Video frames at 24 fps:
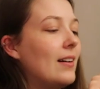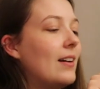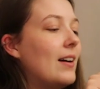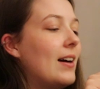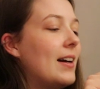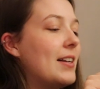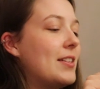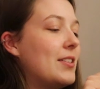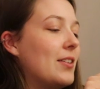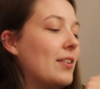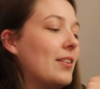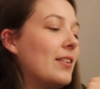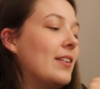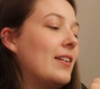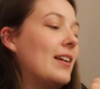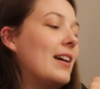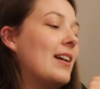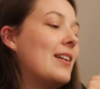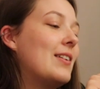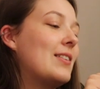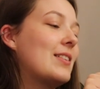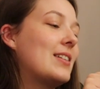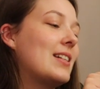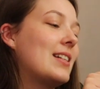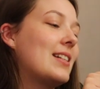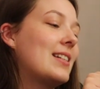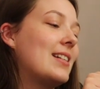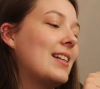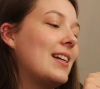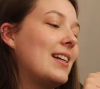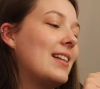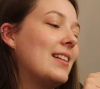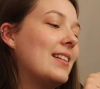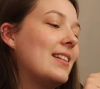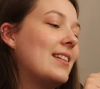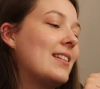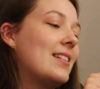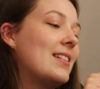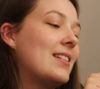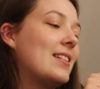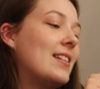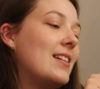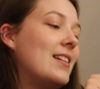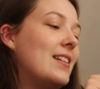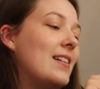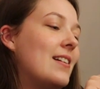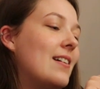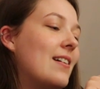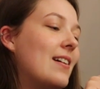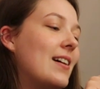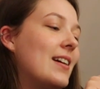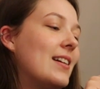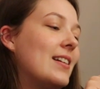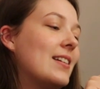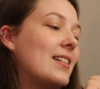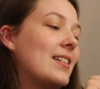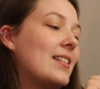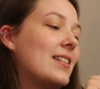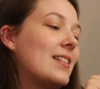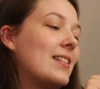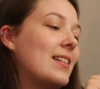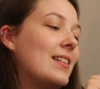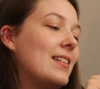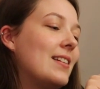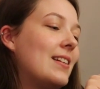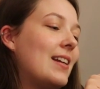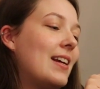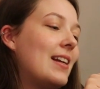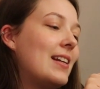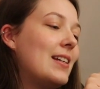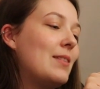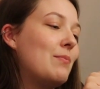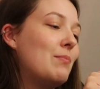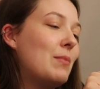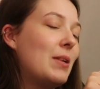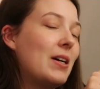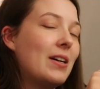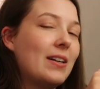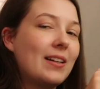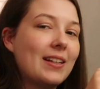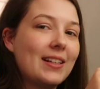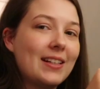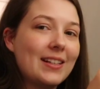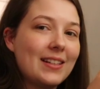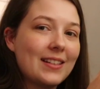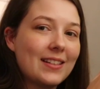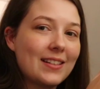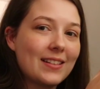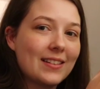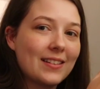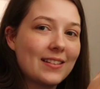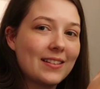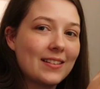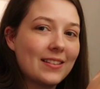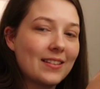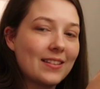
I don't know how to say this, the niacinamide,